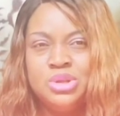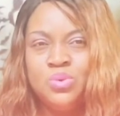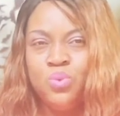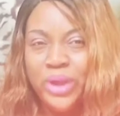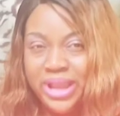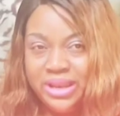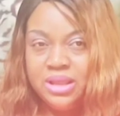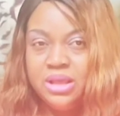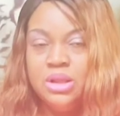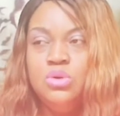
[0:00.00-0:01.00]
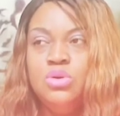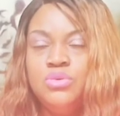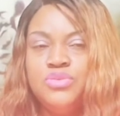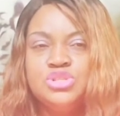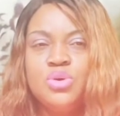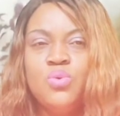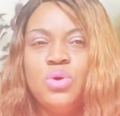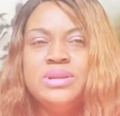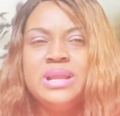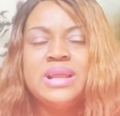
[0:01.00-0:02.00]
with. Look for
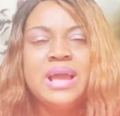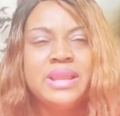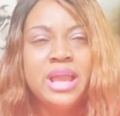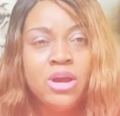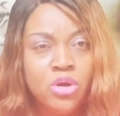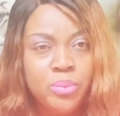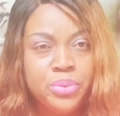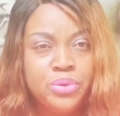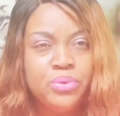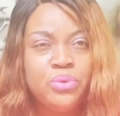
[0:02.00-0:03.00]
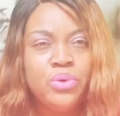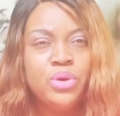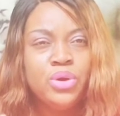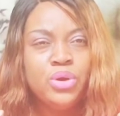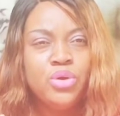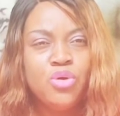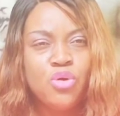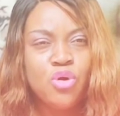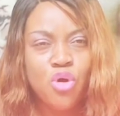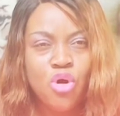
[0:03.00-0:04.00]
someone that can help you
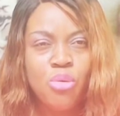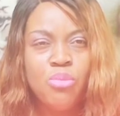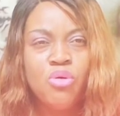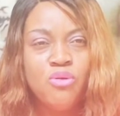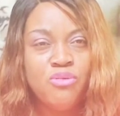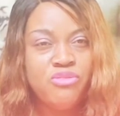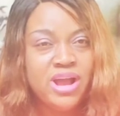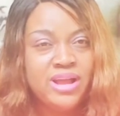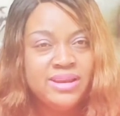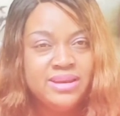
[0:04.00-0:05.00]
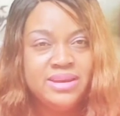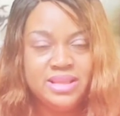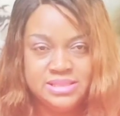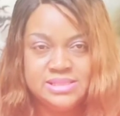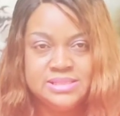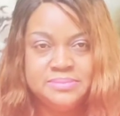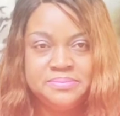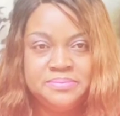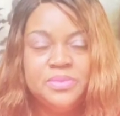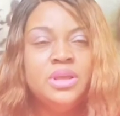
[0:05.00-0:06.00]
come over this.
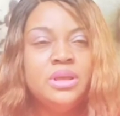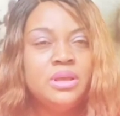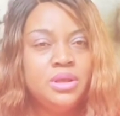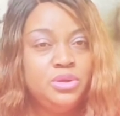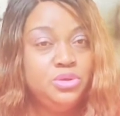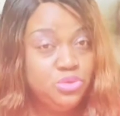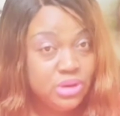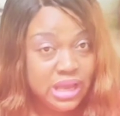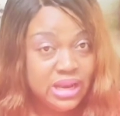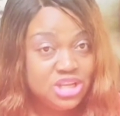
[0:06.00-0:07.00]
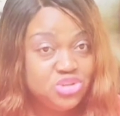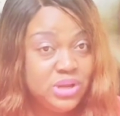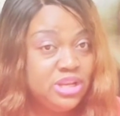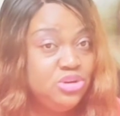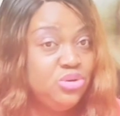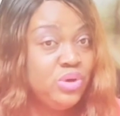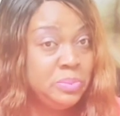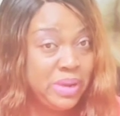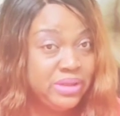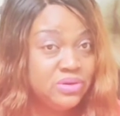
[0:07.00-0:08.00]
You can actually do it
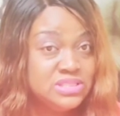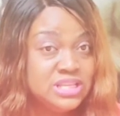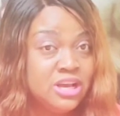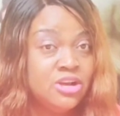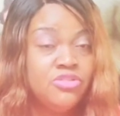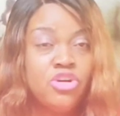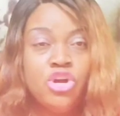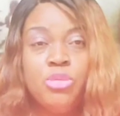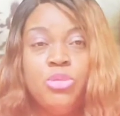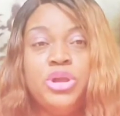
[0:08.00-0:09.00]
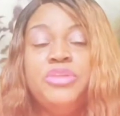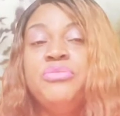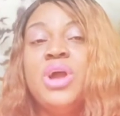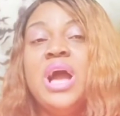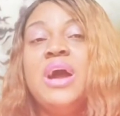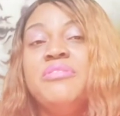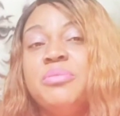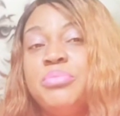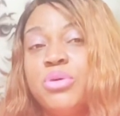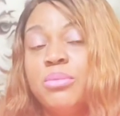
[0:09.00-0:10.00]
by yourself, but if you are having
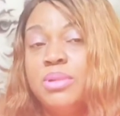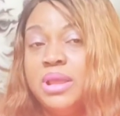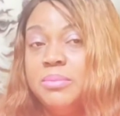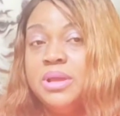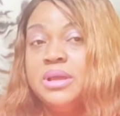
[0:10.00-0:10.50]
problem